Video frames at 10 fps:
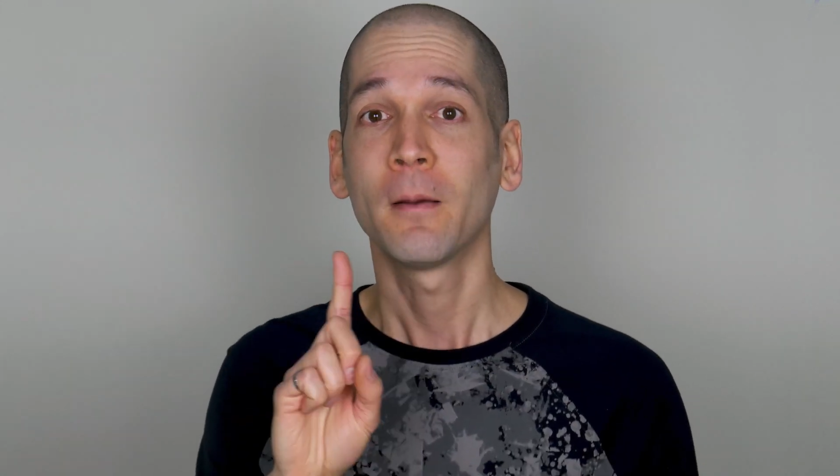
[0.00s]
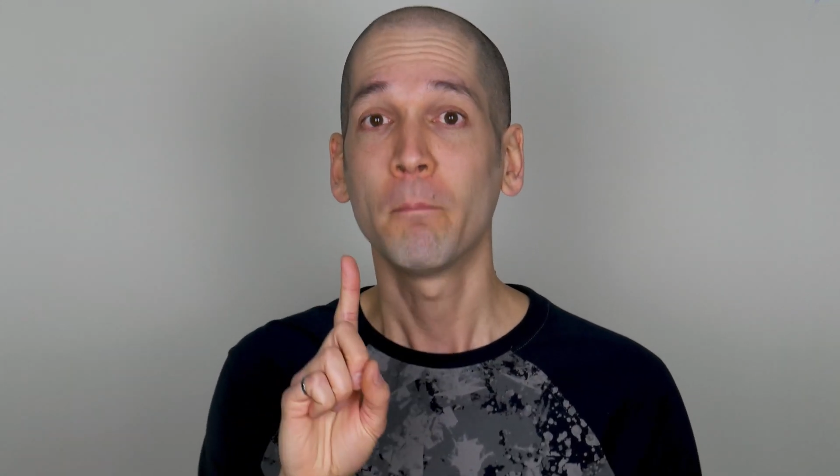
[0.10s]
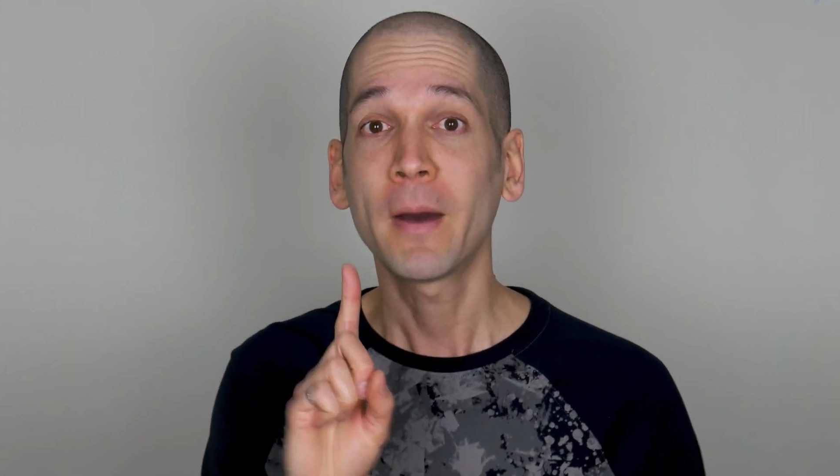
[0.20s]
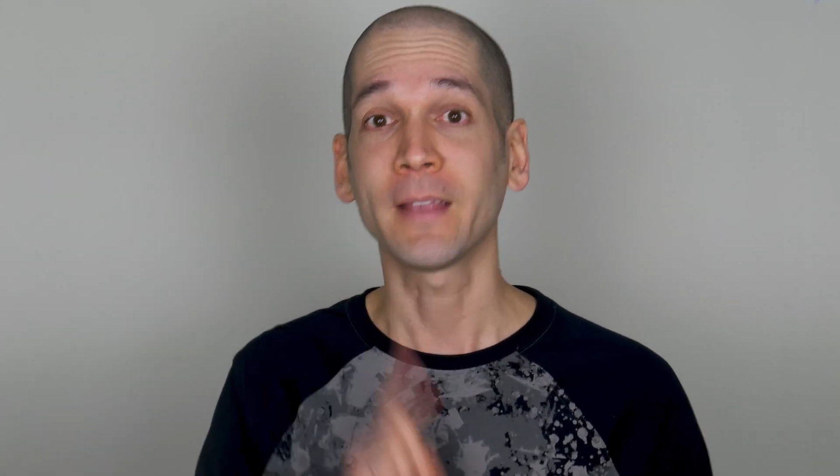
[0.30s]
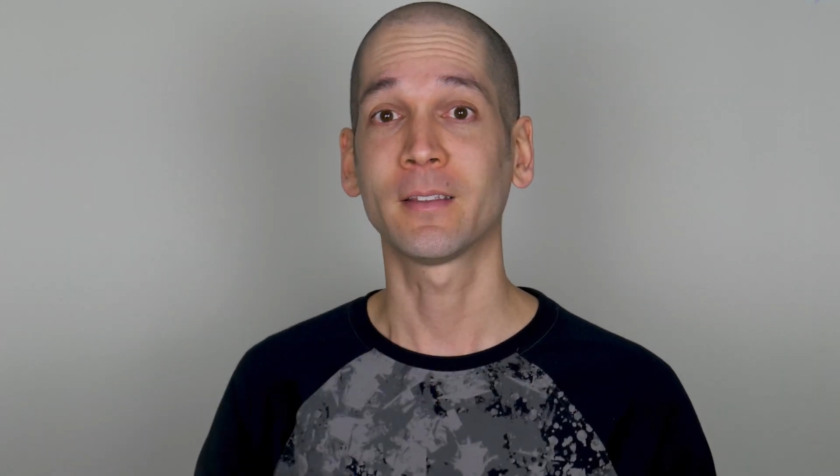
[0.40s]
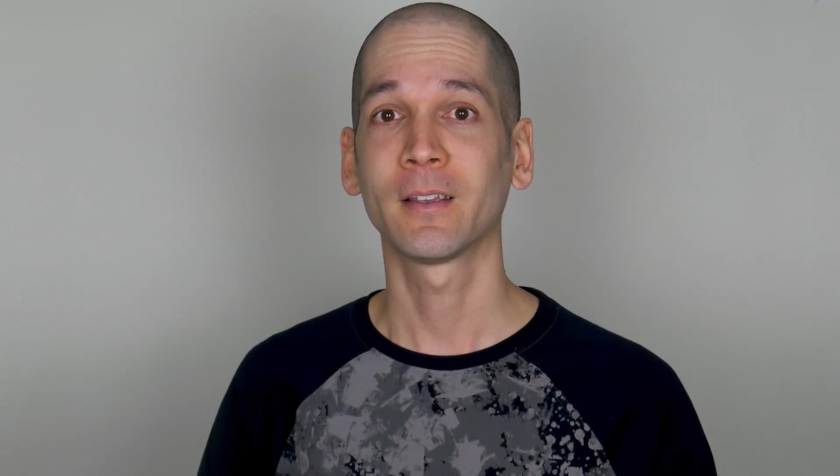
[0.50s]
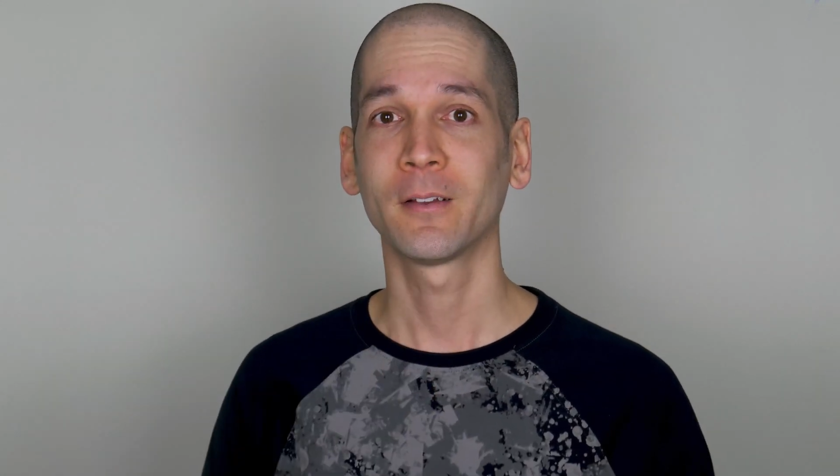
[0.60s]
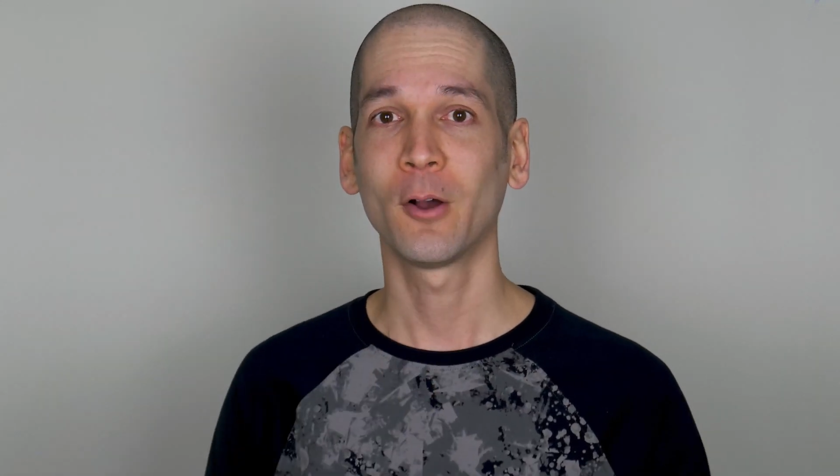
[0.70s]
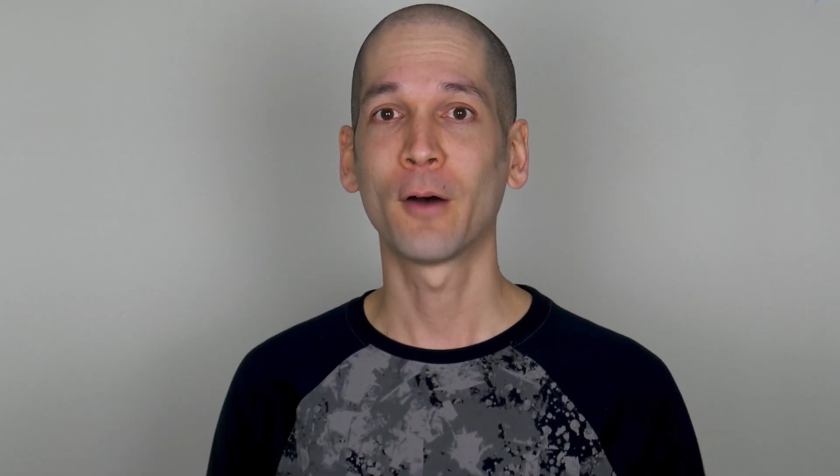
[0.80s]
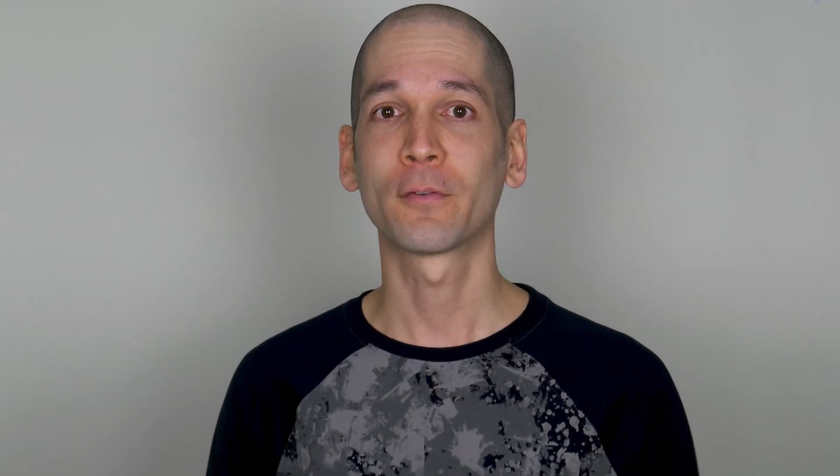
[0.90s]
might
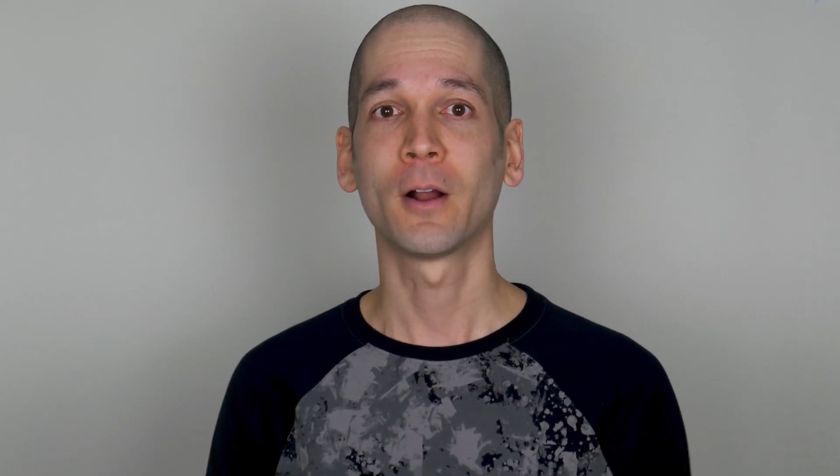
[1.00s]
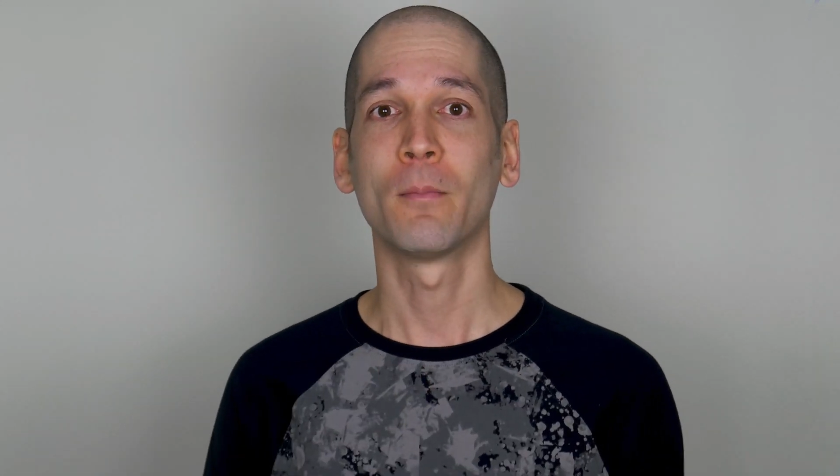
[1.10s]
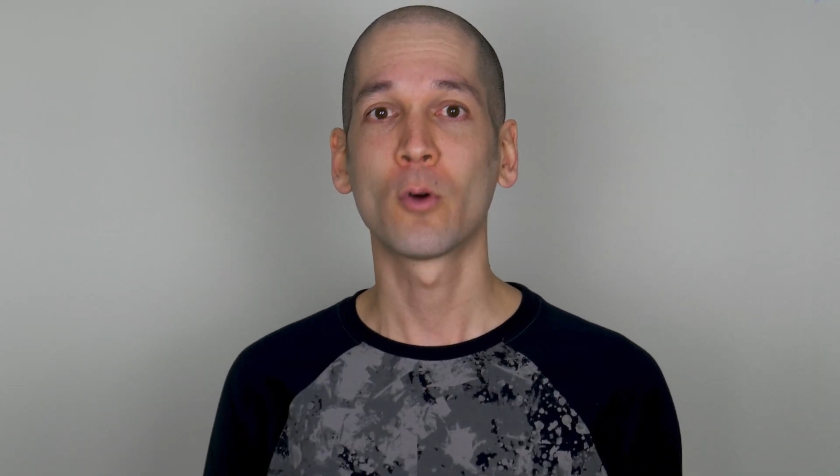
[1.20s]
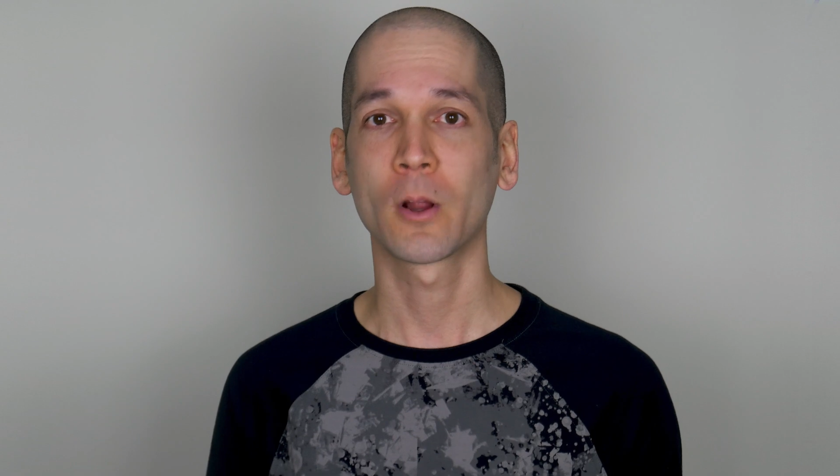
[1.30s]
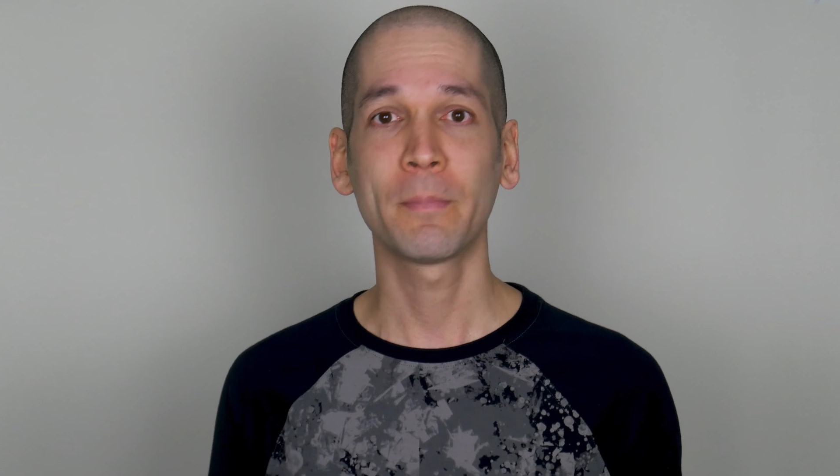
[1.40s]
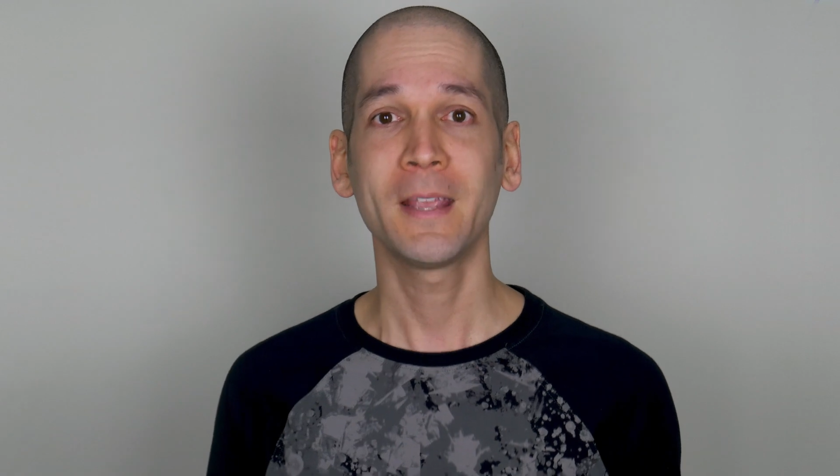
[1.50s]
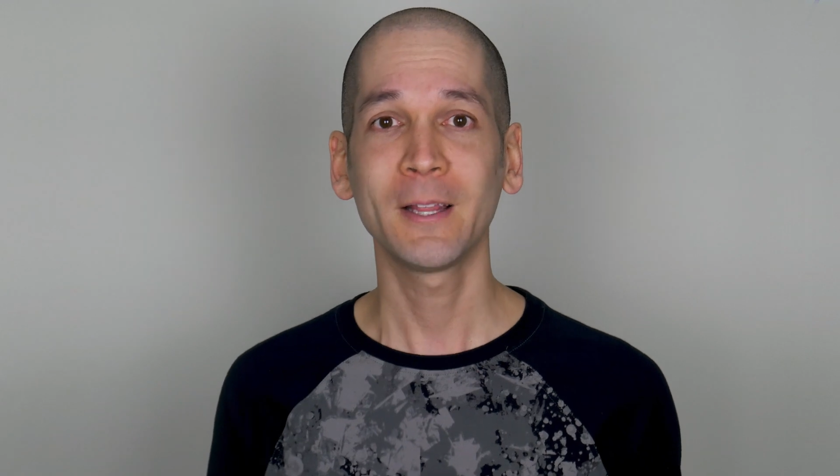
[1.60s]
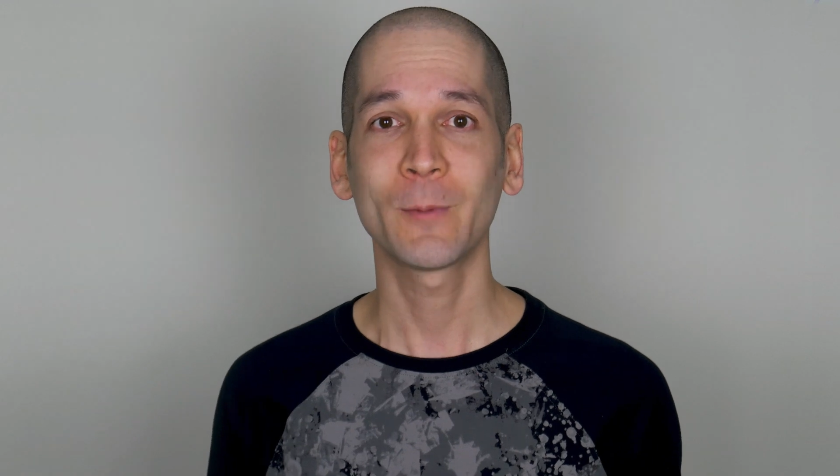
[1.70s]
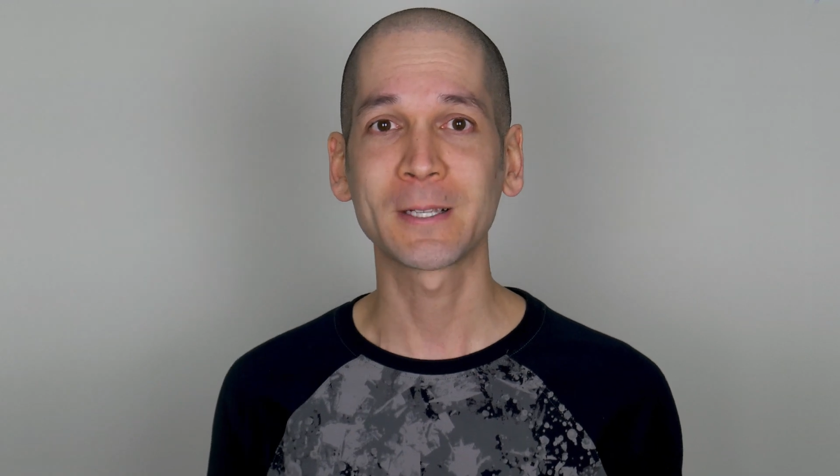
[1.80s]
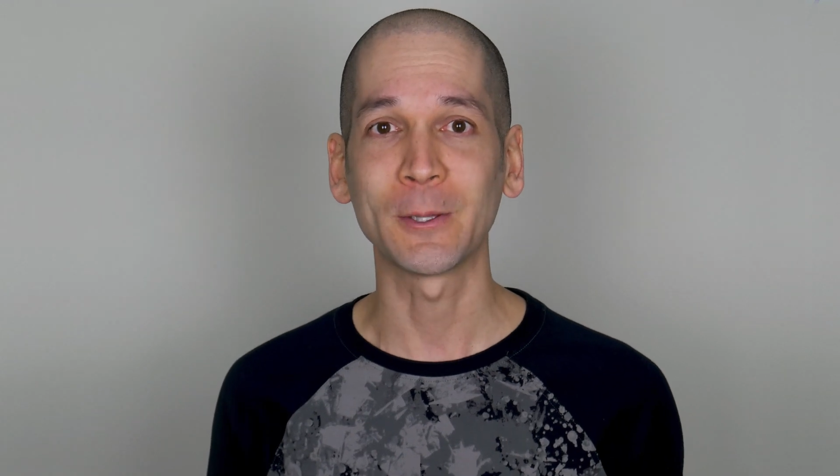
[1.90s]
offer a more
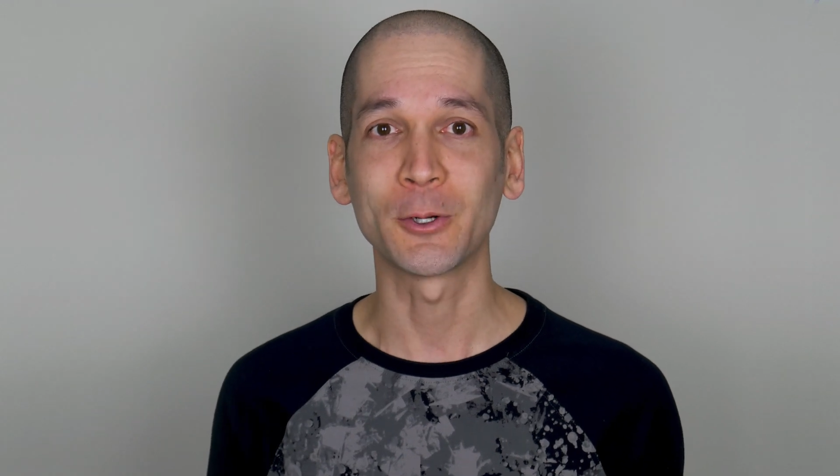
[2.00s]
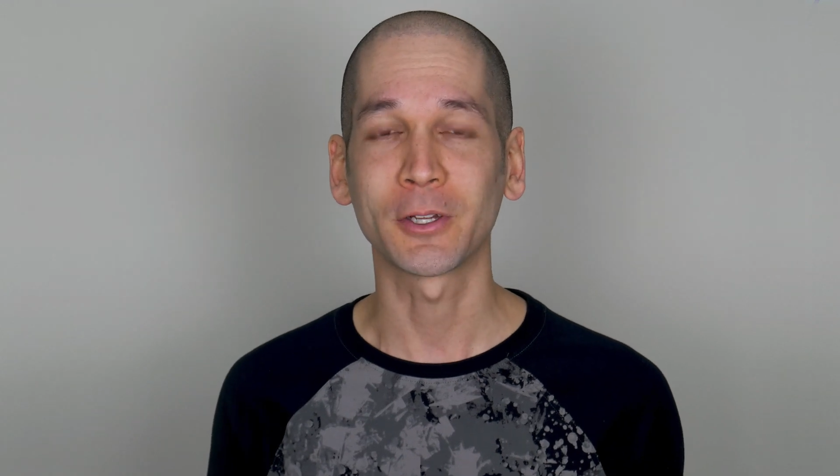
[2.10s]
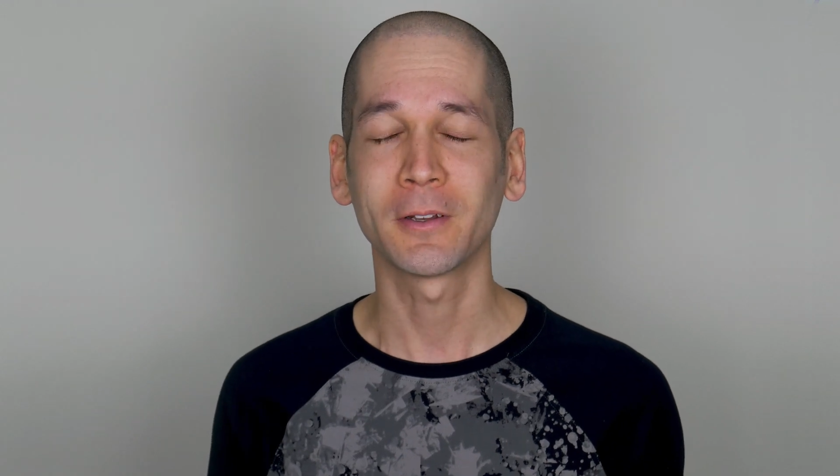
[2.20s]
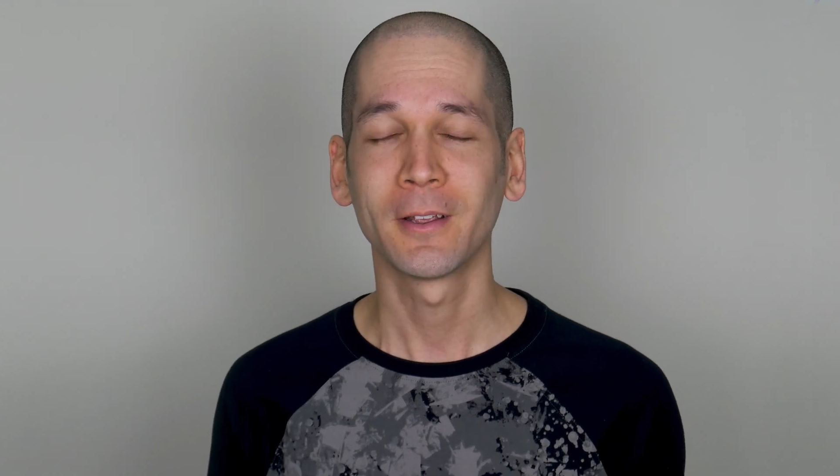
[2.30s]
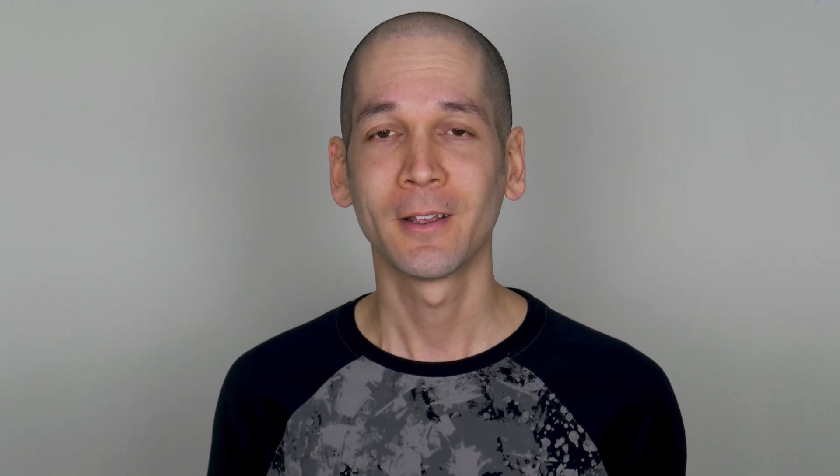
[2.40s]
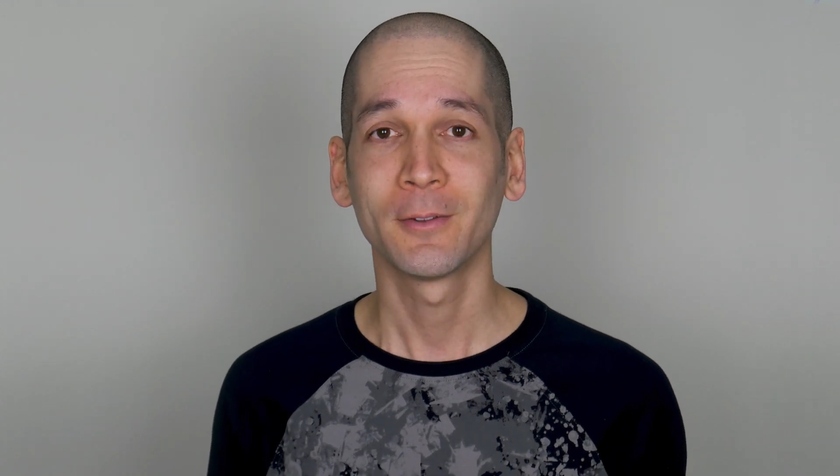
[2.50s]
appealing resolution